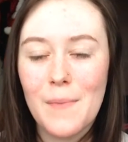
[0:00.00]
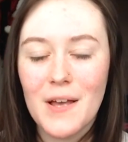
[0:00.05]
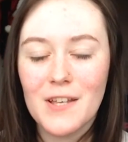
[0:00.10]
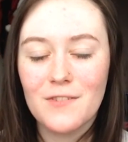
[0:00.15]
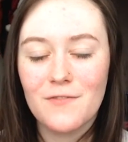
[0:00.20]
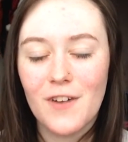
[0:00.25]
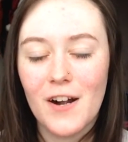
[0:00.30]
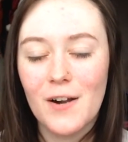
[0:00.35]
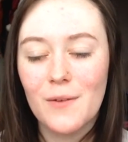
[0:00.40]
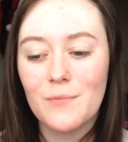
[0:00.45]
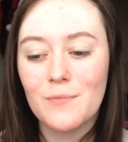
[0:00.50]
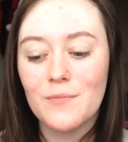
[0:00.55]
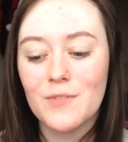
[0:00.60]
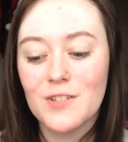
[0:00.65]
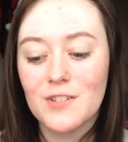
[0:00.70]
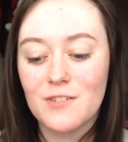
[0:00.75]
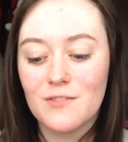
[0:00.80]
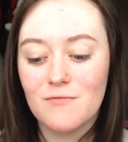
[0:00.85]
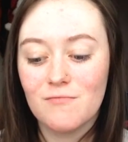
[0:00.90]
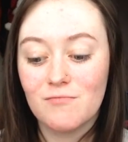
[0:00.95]
Like, my best
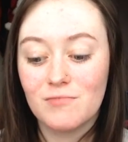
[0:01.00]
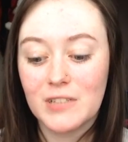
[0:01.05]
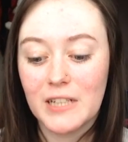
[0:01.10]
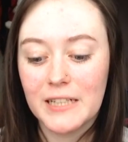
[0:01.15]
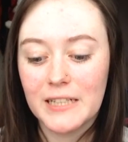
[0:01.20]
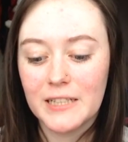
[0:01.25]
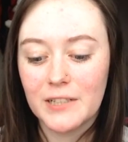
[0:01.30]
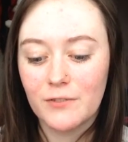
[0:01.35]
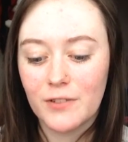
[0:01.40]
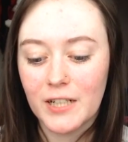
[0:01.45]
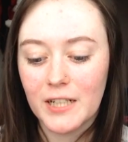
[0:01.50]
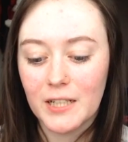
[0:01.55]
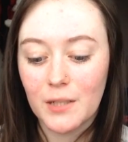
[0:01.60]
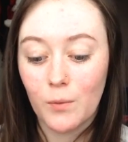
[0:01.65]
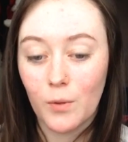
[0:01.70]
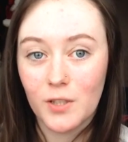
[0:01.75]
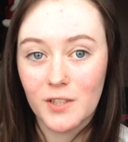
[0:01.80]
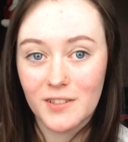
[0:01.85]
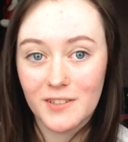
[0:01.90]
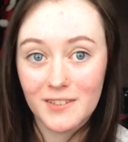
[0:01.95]
friend was
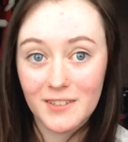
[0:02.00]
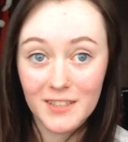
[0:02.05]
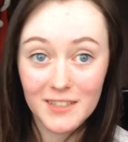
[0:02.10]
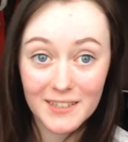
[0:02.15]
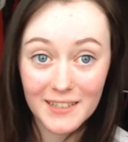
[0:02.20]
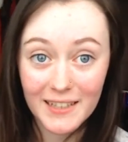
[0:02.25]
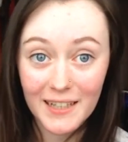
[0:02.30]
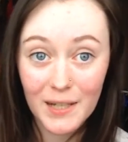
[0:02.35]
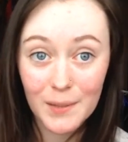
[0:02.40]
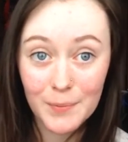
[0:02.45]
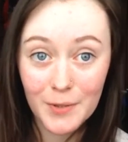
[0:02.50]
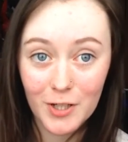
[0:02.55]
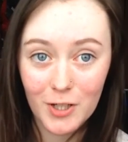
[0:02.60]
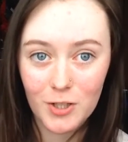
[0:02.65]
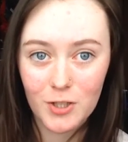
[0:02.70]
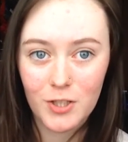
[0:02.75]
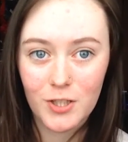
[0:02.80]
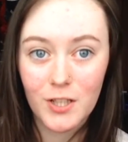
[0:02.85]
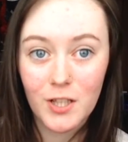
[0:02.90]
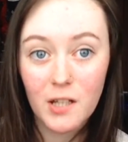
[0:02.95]
really wanting to see
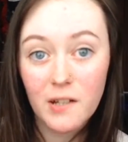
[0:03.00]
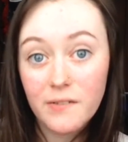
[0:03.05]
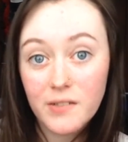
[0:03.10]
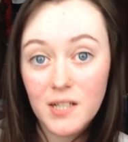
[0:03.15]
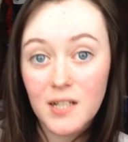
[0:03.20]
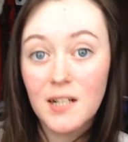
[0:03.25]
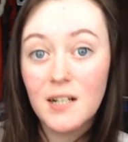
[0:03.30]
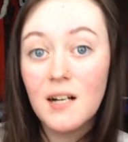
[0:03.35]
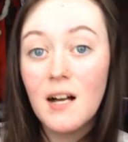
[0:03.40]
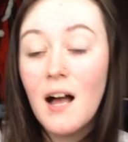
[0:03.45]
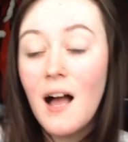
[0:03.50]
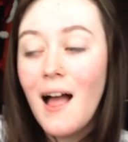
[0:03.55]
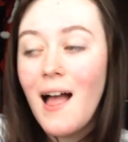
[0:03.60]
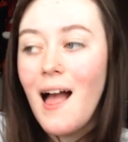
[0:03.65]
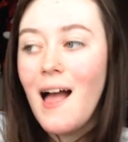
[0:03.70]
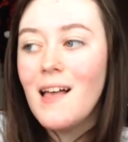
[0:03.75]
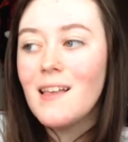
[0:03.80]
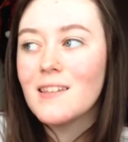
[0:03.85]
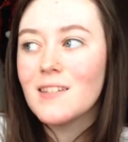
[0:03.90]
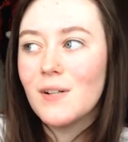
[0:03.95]
her because she loves
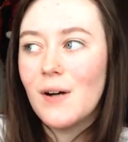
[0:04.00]
her,